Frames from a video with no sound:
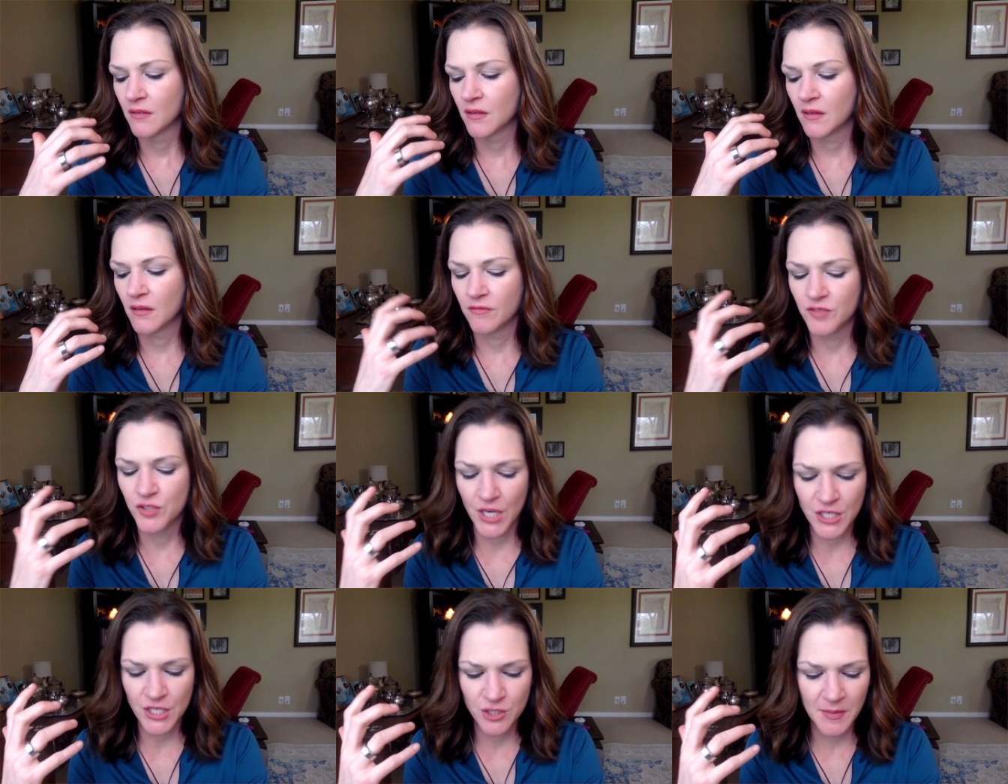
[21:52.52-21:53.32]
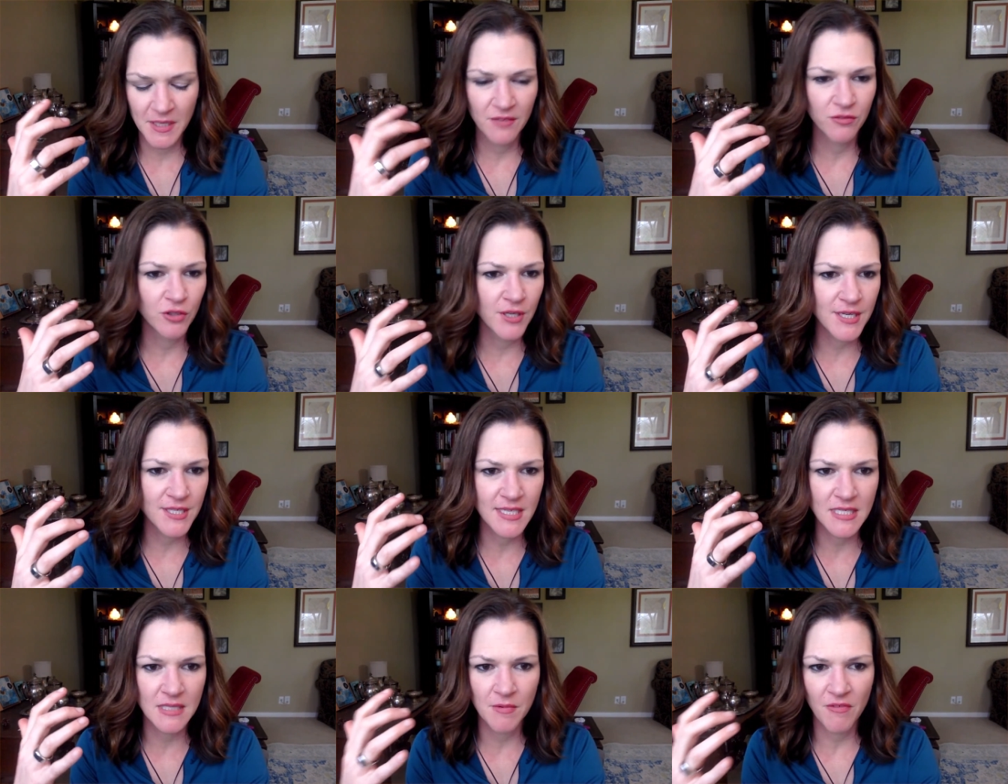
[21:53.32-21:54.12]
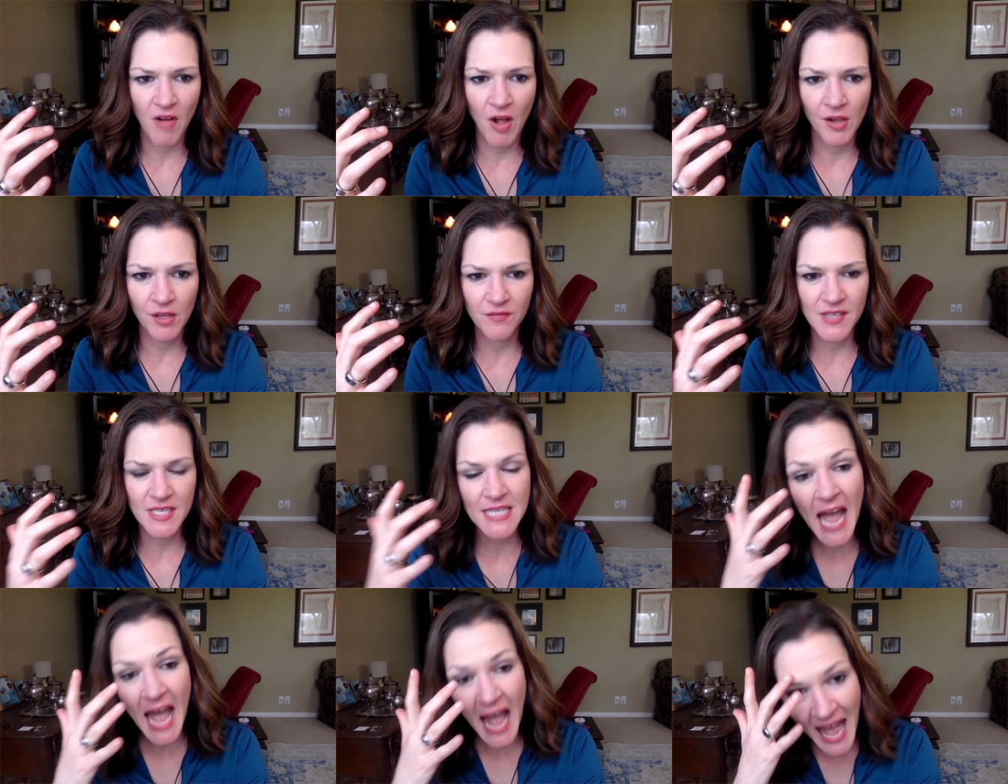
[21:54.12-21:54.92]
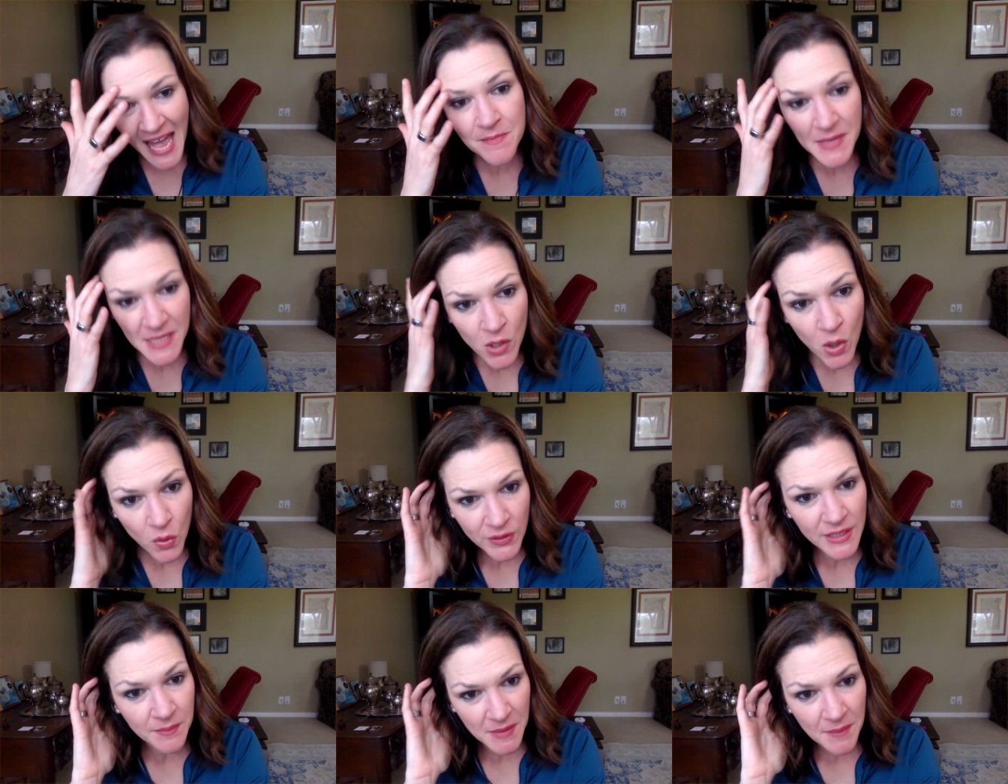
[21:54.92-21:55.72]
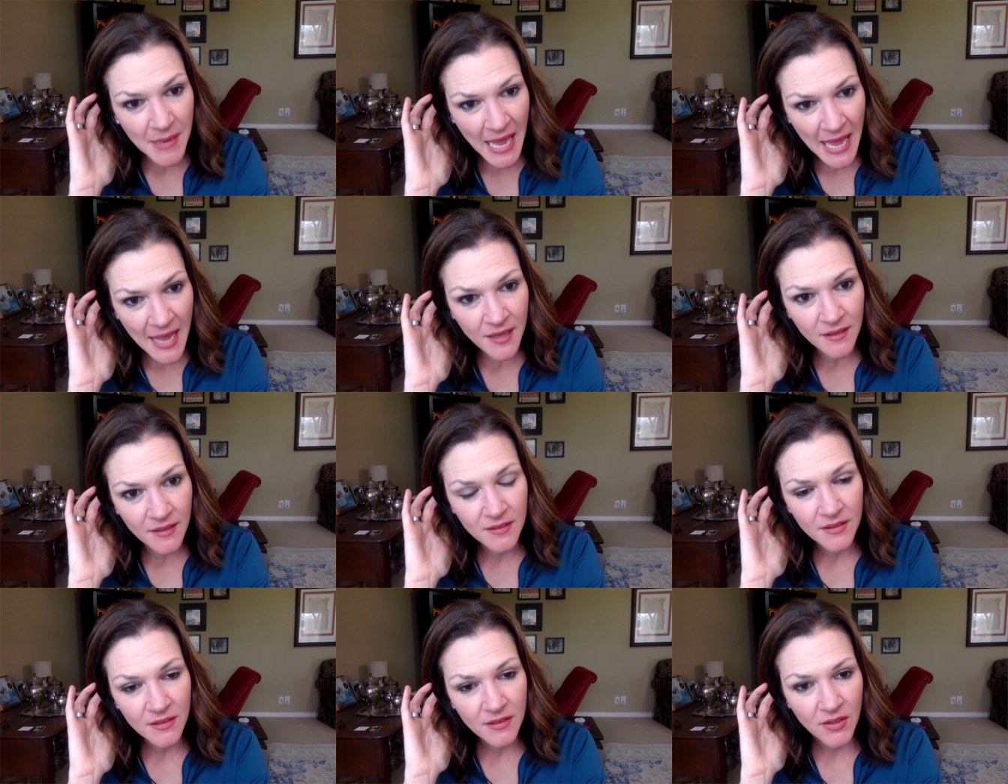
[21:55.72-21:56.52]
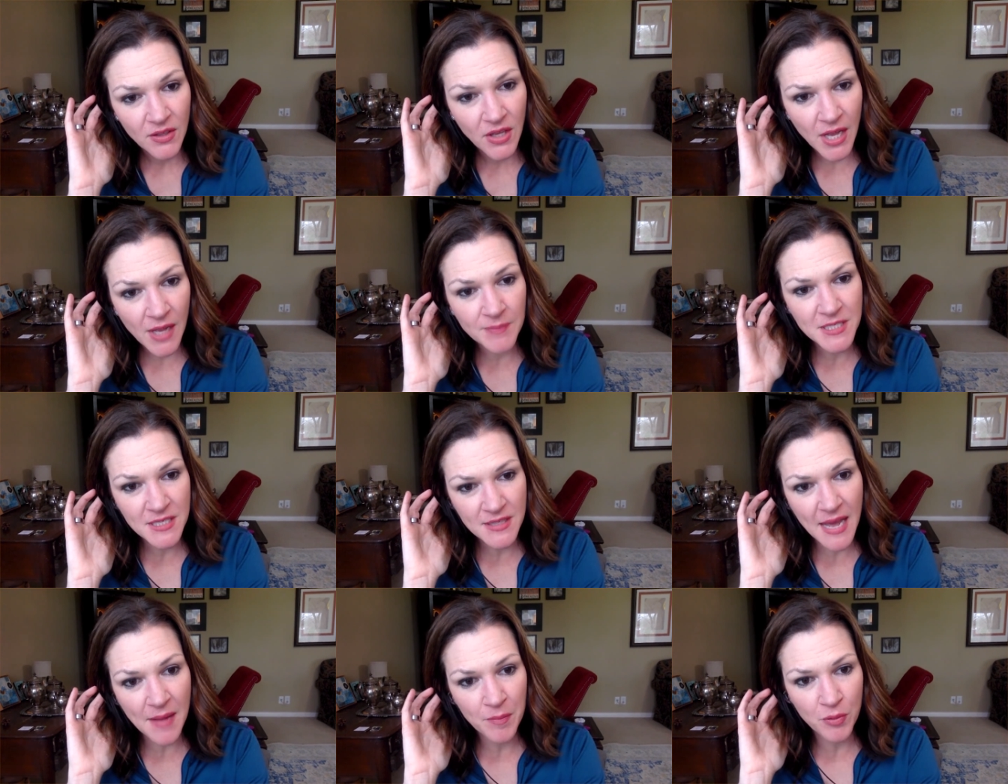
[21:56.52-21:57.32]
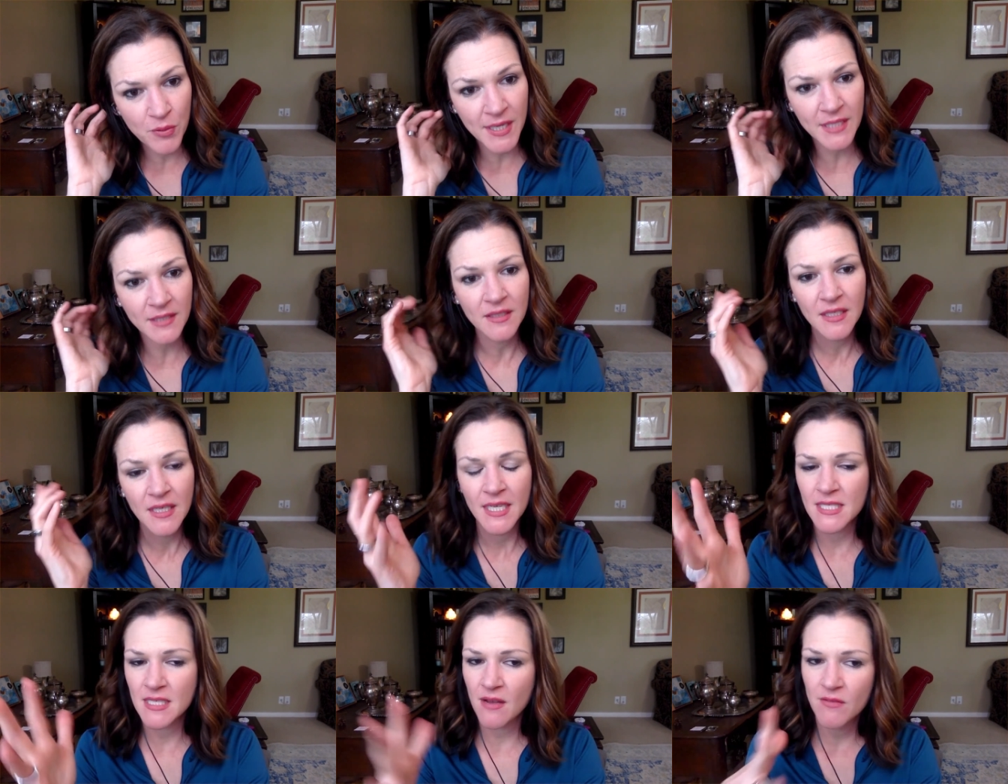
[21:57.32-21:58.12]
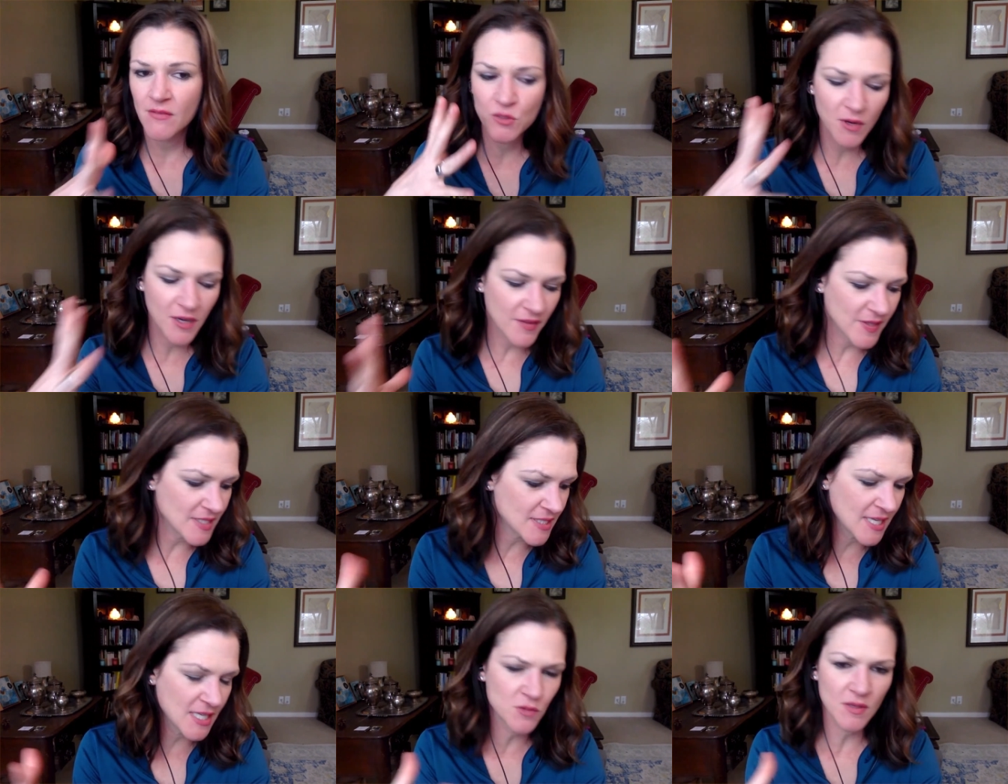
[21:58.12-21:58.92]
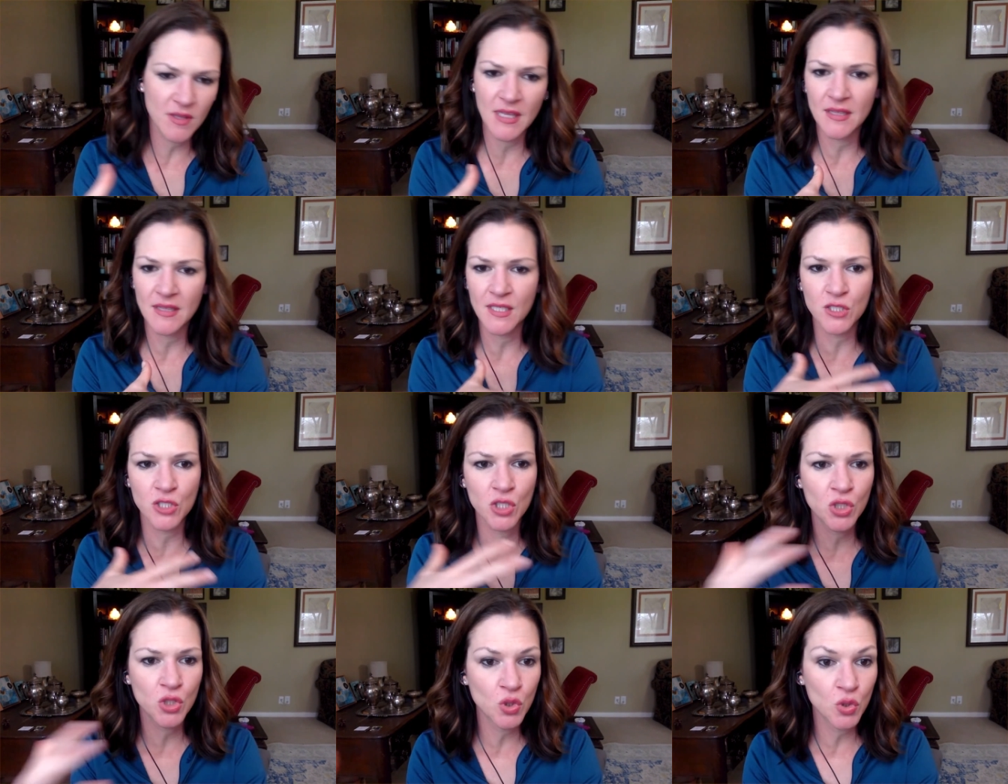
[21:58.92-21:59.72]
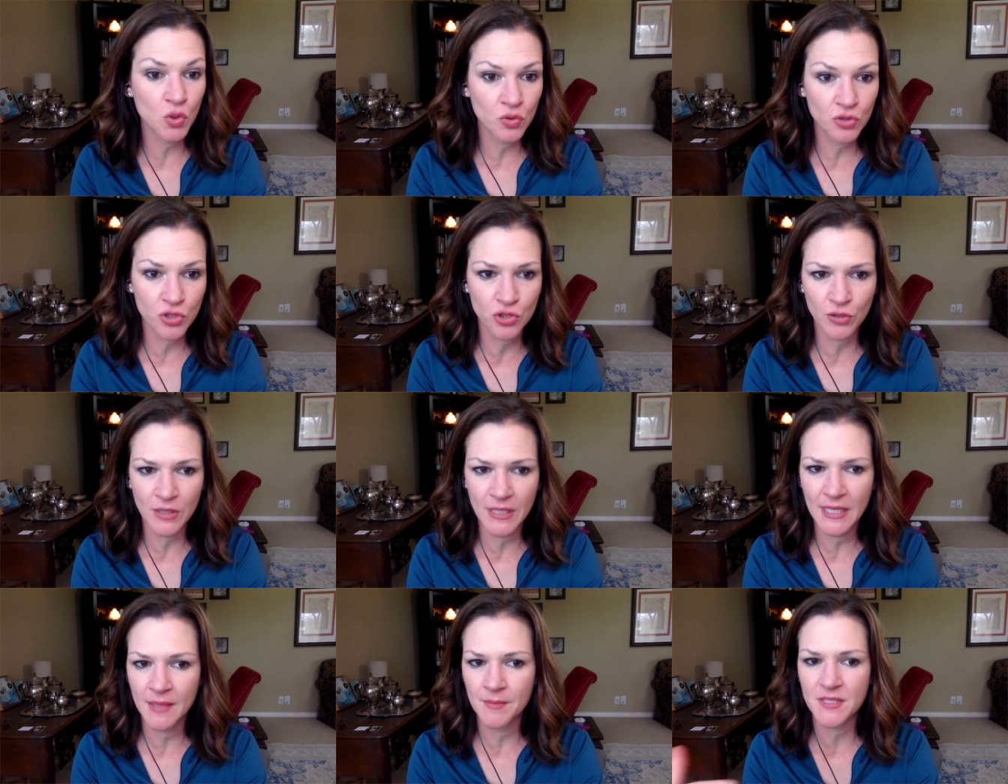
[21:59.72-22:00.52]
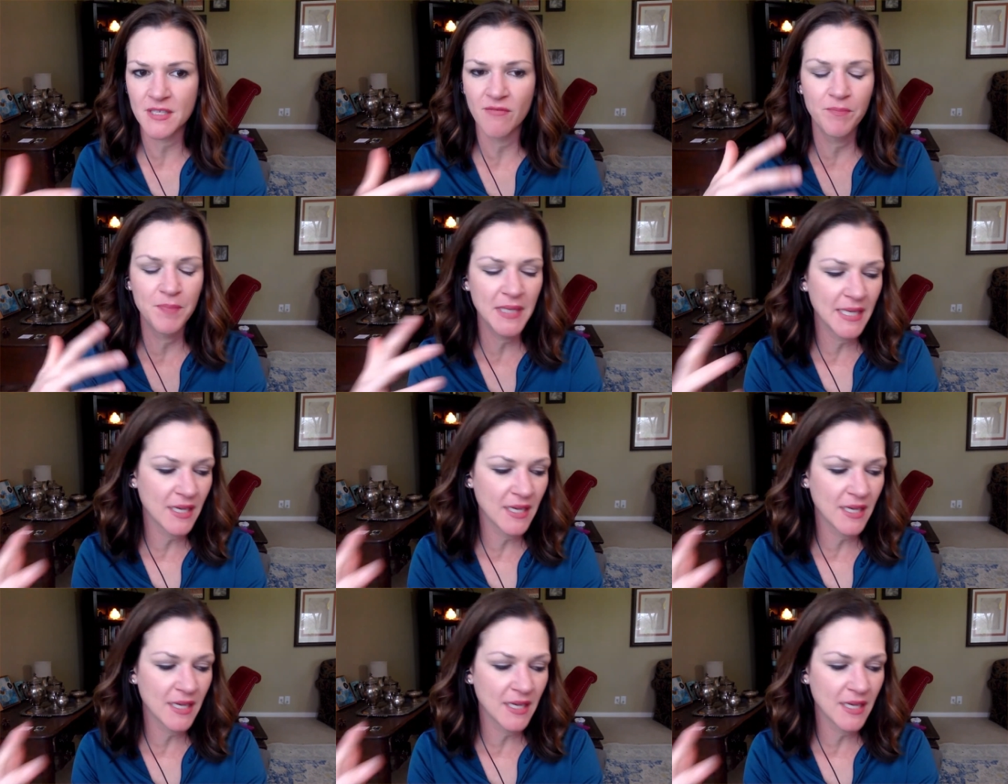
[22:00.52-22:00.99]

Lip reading: of judgment, of criticism, of all of this had been holding me back up to that point. Because I was one of these kids with like these huge dreams of being